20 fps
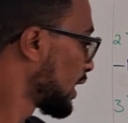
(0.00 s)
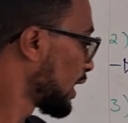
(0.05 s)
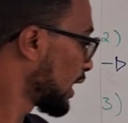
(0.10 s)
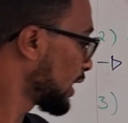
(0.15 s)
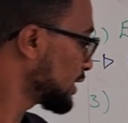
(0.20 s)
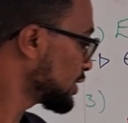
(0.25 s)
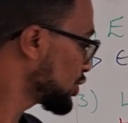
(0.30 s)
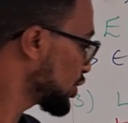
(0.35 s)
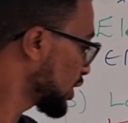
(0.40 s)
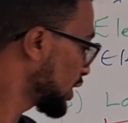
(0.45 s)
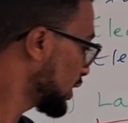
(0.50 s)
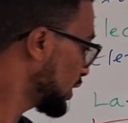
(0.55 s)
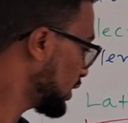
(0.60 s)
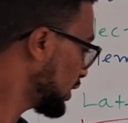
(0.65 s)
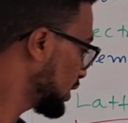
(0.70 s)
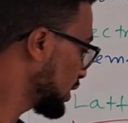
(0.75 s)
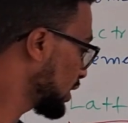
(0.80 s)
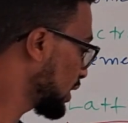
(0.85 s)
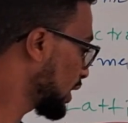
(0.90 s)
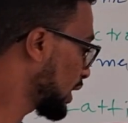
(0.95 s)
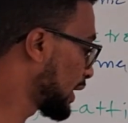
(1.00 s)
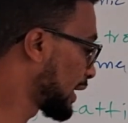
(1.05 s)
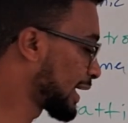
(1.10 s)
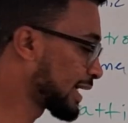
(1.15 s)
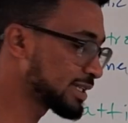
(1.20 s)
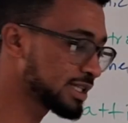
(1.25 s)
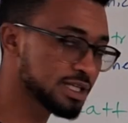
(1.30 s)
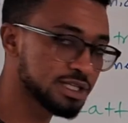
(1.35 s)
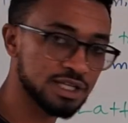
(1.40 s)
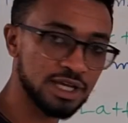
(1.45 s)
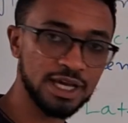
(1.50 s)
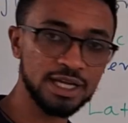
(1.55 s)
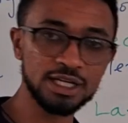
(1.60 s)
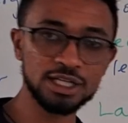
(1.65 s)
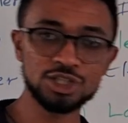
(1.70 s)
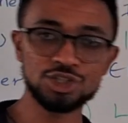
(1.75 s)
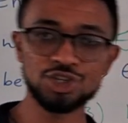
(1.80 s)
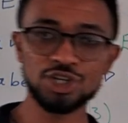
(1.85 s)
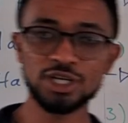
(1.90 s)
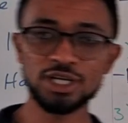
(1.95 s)
larger lattice
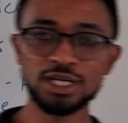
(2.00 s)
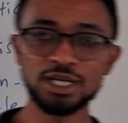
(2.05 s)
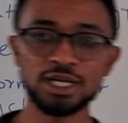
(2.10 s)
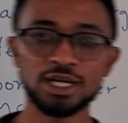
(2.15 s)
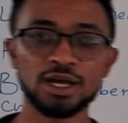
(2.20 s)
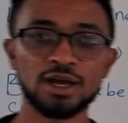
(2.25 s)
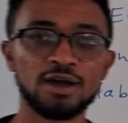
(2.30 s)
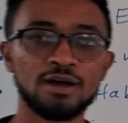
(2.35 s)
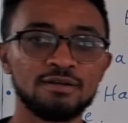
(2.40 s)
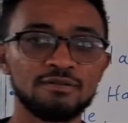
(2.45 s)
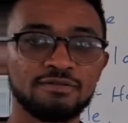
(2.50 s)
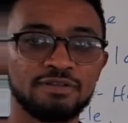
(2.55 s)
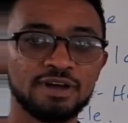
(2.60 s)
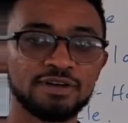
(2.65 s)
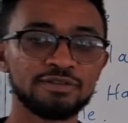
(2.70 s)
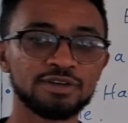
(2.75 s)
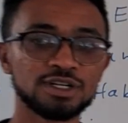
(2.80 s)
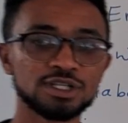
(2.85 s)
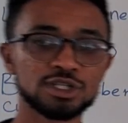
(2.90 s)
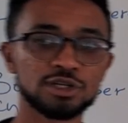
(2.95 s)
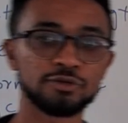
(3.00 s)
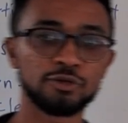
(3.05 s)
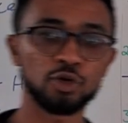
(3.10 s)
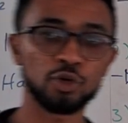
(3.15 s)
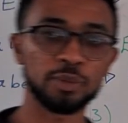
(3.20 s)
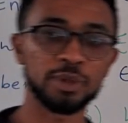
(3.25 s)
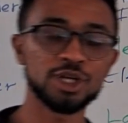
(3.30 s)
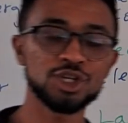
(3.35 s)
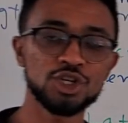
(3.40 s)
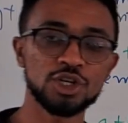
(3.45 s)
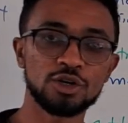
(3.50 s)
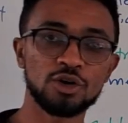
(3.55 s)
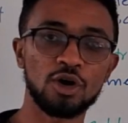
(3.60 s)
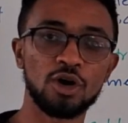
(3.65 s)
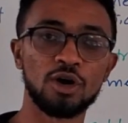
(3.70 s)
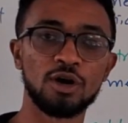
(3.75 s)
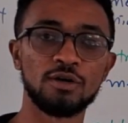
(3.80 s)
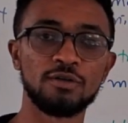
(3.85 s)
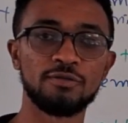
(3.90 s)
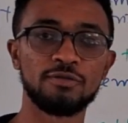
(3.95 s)
energy favors the formation
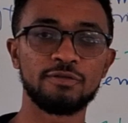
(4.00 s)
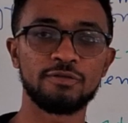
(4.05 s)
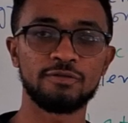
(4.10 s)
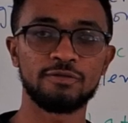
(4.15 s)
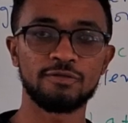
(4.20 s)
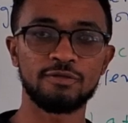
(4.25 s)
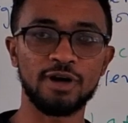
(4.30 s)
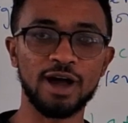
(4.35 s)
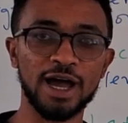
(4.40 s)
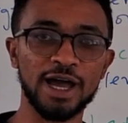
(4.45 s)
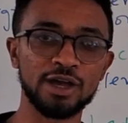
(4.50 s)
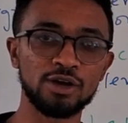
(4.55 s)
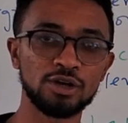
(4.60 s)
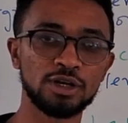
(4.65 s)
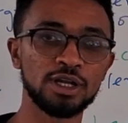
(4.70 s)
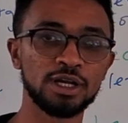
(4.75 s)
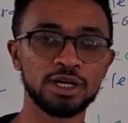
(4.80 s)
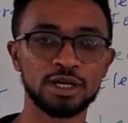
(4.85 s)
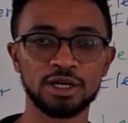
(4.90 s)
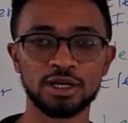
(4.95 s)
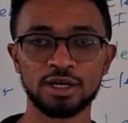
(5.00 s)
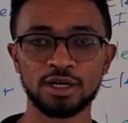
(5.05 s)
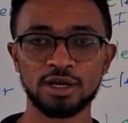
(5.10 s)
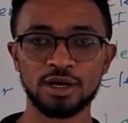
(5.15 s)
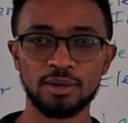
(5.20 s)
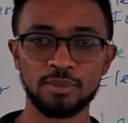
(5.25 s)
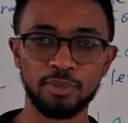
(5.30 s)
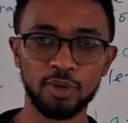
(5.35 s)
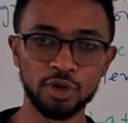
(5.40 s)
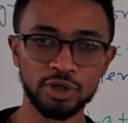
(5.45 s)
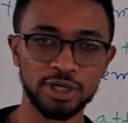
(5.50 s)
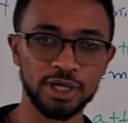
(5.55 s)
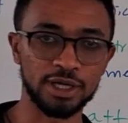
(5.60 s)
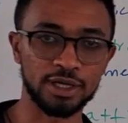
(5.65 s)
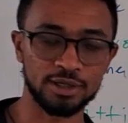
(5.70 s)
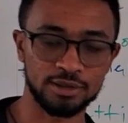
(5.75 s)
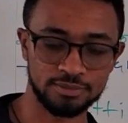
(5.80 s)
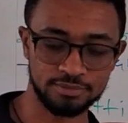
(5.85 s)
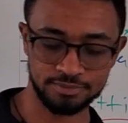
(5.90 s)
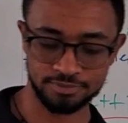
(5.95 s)
of ionic
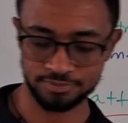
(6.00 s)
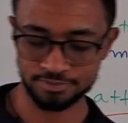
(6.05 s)
bonding.